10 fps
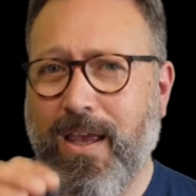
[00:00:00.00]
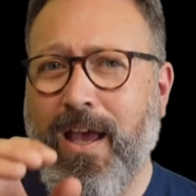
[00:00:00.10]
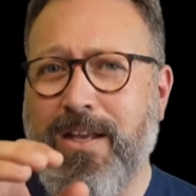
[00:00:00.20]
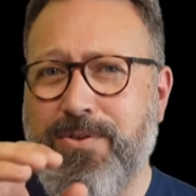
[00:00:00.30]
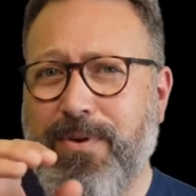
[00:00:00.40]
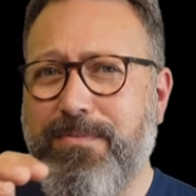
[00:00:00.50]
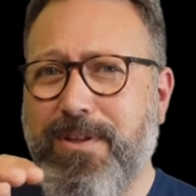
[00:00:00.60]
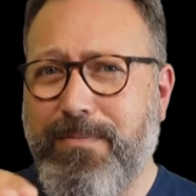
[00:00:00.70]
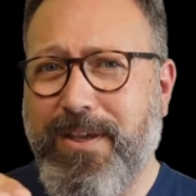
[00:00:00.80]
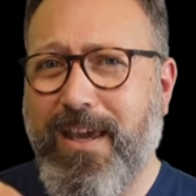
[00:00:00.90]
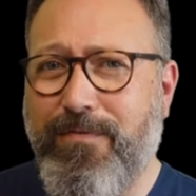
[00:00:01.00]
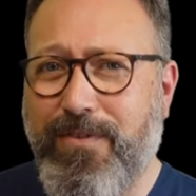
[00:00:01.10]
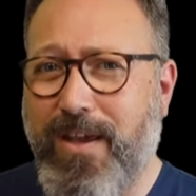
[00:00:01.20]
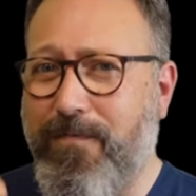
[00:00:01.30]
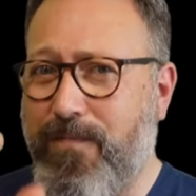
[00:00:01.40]
So we've got to be a little bit
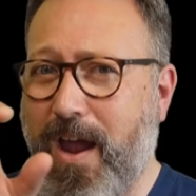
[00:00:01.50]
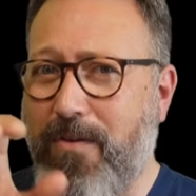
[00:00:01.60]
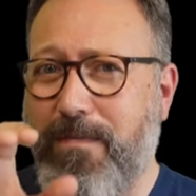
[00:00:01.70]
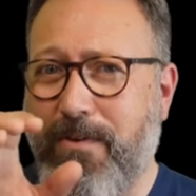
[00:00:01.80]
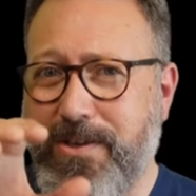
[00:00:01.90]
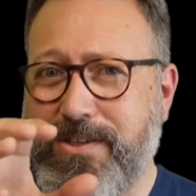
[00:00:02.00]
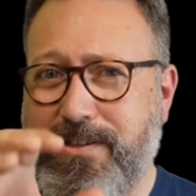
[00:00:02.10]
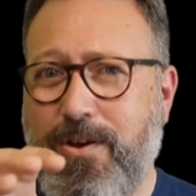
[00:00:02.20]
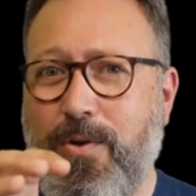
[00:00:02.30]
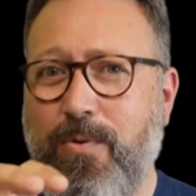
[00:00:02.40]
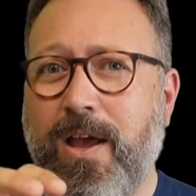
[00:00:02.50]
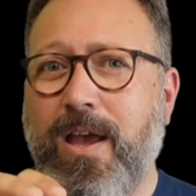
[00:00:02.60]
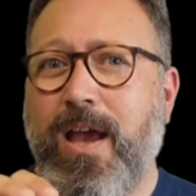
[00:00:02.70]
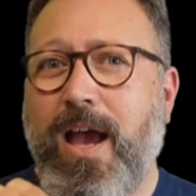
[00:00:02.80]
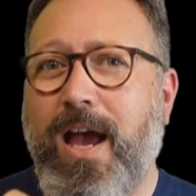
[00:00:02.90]
careful here. Very, very slow
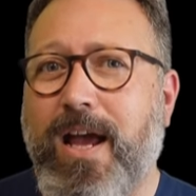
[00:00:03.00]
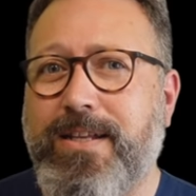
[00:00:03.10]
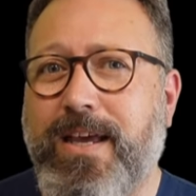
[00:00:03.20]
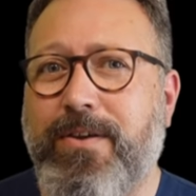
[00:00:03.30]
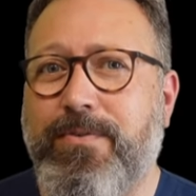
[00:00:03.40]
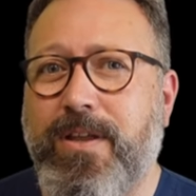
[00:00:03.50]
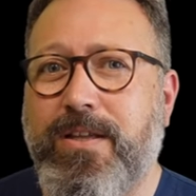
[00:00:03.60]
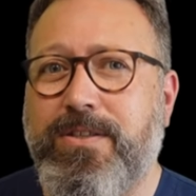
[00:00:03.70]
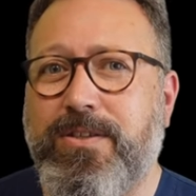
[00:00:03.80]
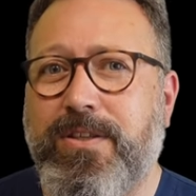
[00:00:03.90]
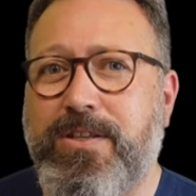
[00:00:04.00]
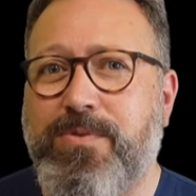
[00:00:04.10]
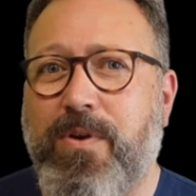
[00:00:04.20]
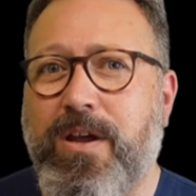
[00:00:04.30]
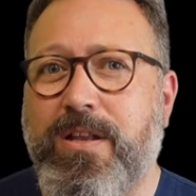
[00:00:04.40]
down to
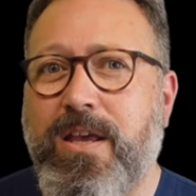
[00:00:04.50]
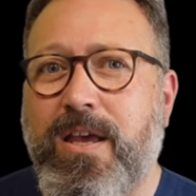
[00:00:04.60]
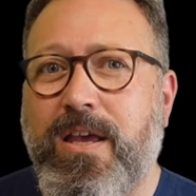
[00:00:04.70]
this one.